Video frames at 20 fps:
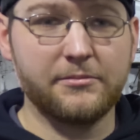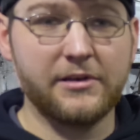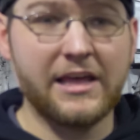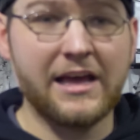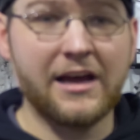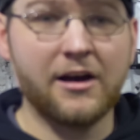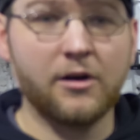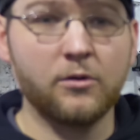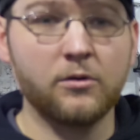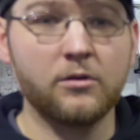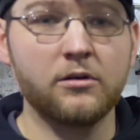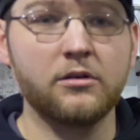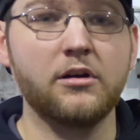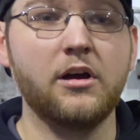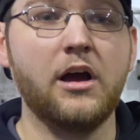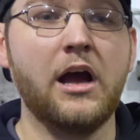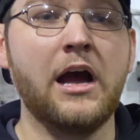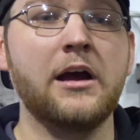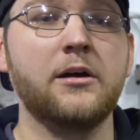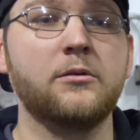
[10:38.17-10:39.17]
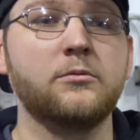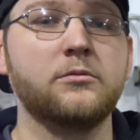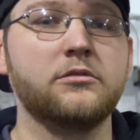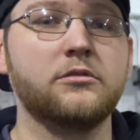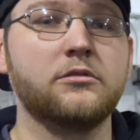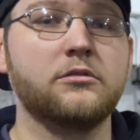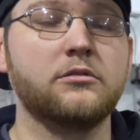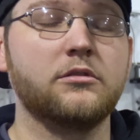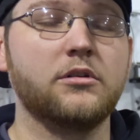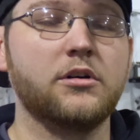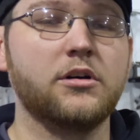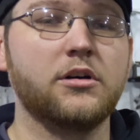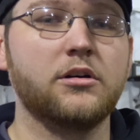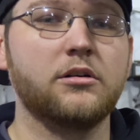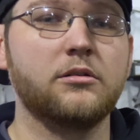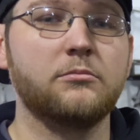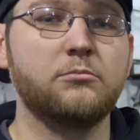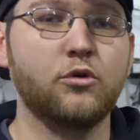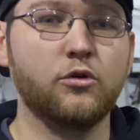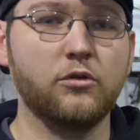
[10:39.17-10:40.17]
Now I
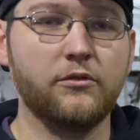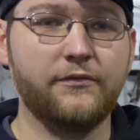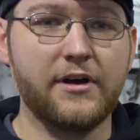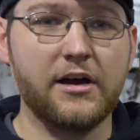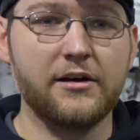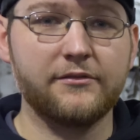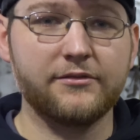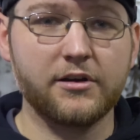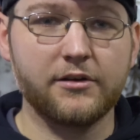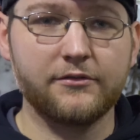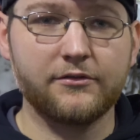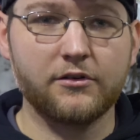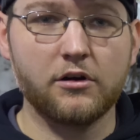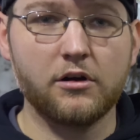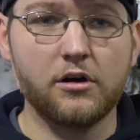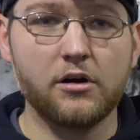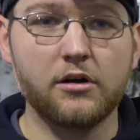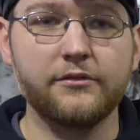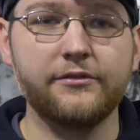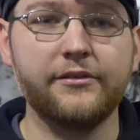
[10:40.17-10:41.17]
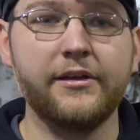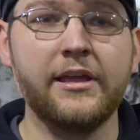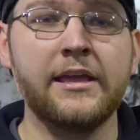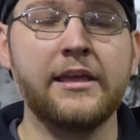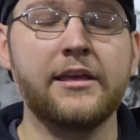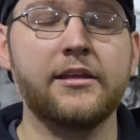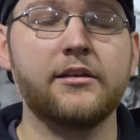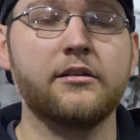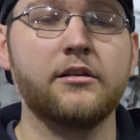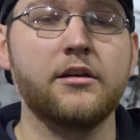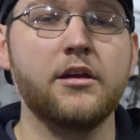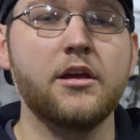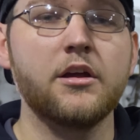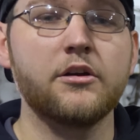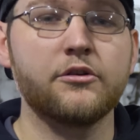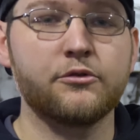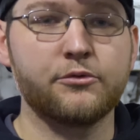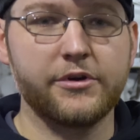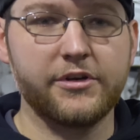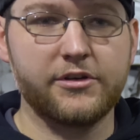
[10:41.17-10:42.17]
will pull the valve cover off and
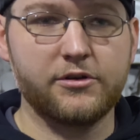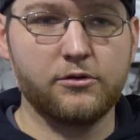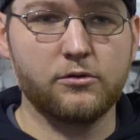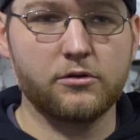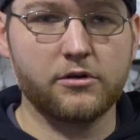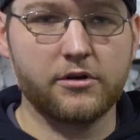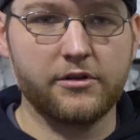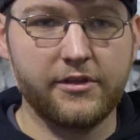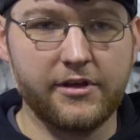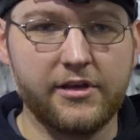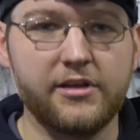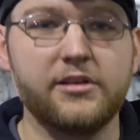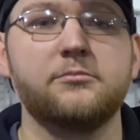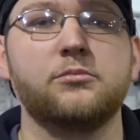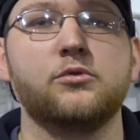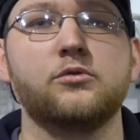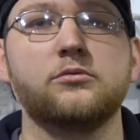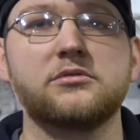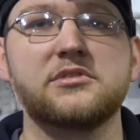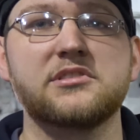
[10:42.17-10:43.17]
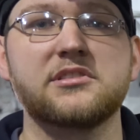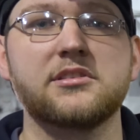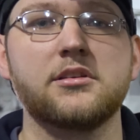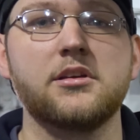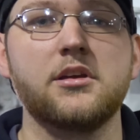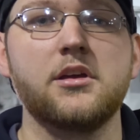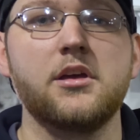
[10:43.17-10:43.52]
retorque the head bolts.